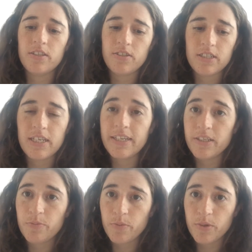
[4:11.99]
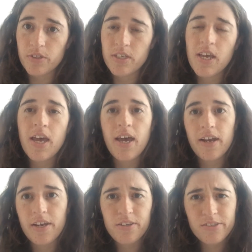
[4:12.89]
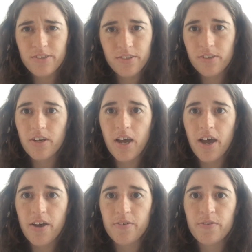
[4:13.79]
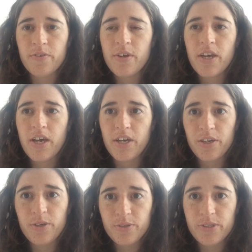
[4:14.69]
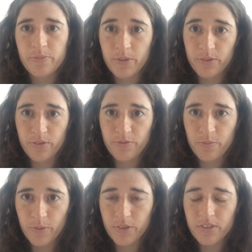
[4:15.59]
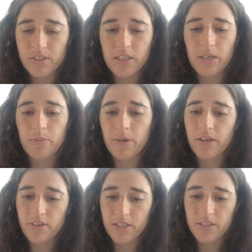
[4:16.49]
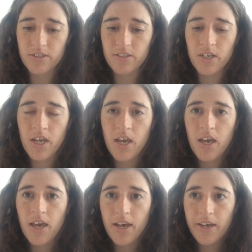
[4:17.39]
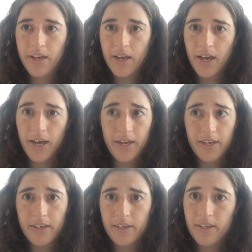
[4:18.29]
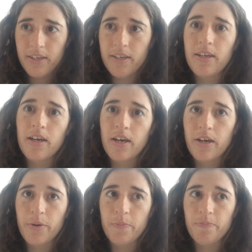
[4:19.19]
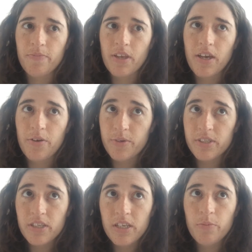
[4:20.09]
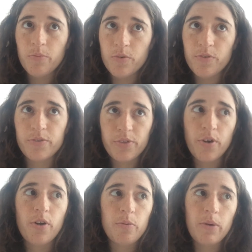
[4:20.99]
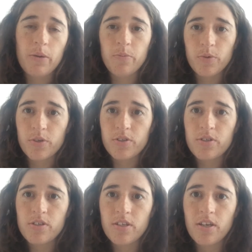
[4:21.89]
translated books, and I also don't have a huge amount of books in my collection. I recently moved all my books